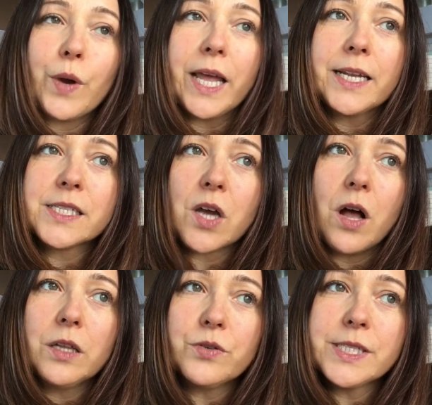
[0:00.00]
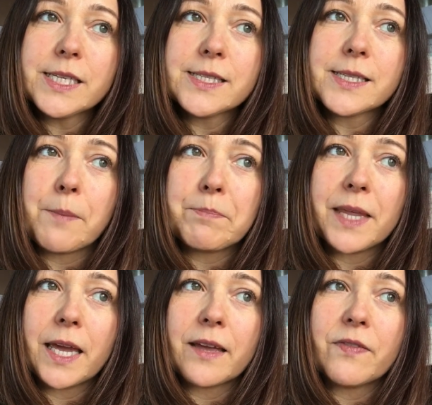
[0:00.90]
An intolerance is
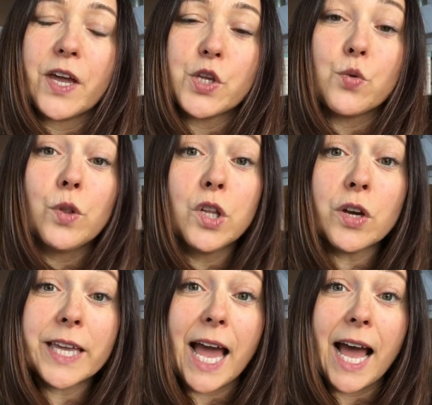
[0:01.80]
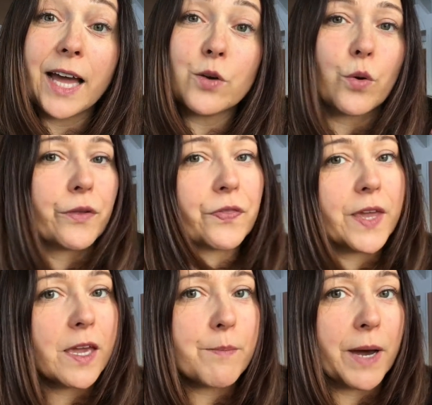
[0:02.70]
something that you look at or
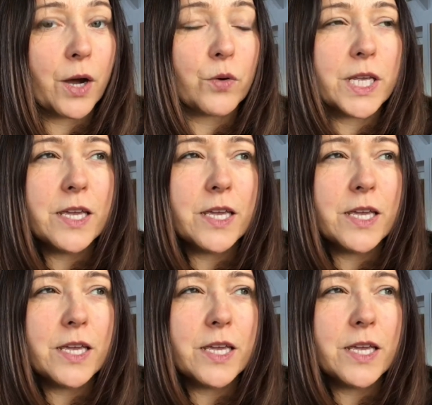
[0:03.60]
think about,